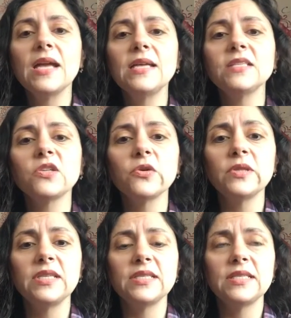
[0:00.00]
And so
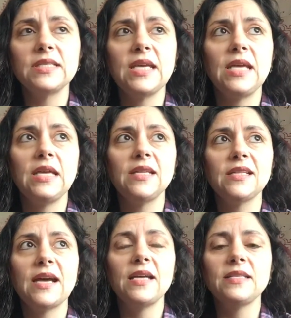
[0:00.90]
this is taking
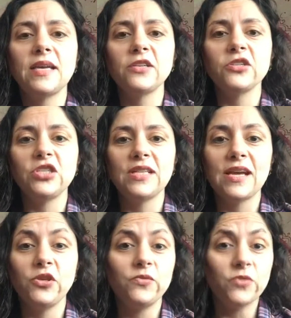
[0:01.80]
that energy
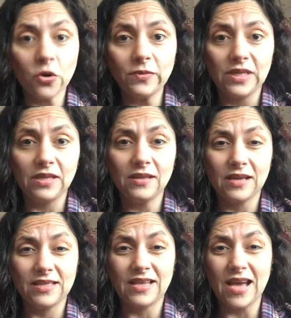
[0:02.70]
that you don't need,
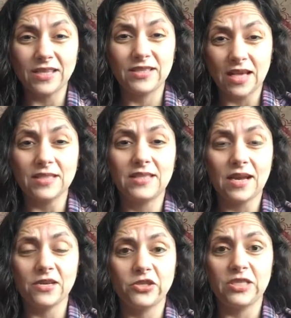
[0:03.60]
that's excess
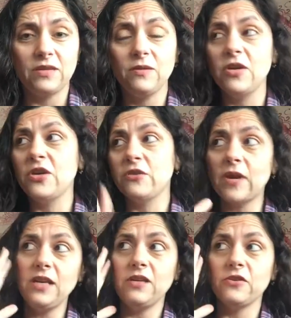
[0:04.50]
energy,
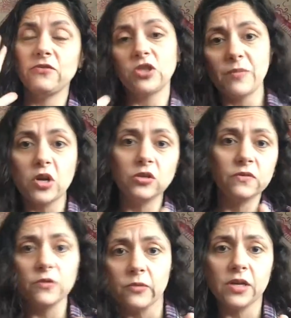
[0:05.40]
right? You're jumping all
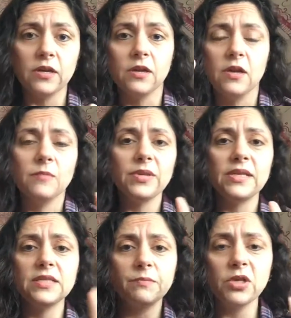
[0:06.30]
over the
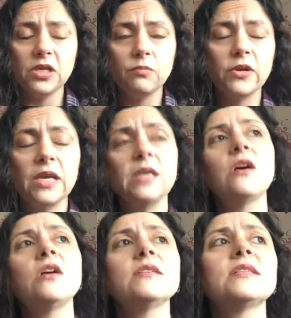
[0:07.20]
place, monkey brain,
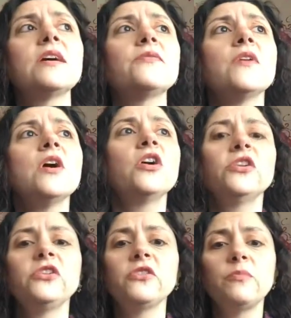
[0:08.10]
all this stuff.
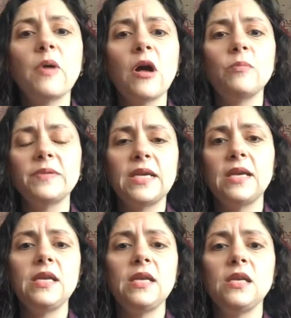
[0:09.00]
You're
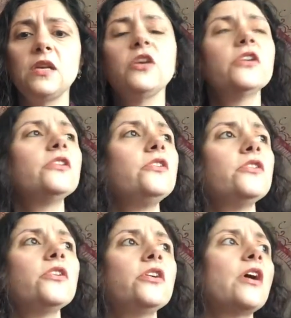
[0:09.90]
palpitating,
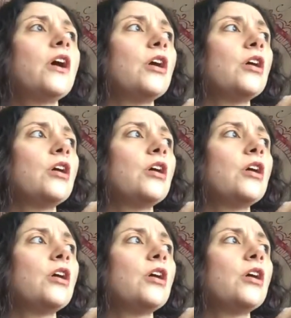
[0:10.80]
you're